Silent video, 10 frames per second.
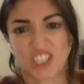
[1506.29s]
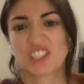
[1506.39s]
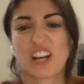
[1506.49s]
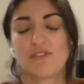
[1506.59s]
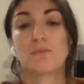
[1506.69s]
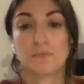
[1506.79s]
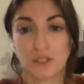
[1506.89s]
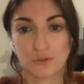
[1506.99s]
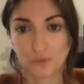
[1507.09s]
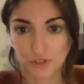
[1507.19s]
It's kind of
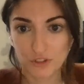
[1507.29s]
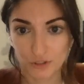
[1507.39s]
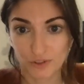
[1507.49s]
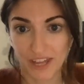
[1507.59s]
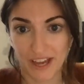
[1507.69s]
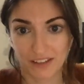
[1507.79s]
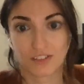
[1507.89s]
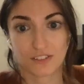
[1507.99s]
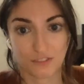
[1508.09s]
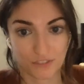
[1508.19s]
immune to that
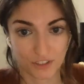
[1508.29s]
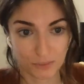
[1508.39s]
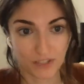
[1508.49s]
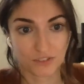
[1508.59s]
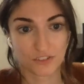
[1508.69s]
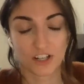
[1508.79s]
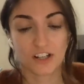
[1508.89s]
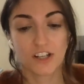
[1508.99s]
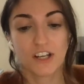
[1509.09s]
filibuster.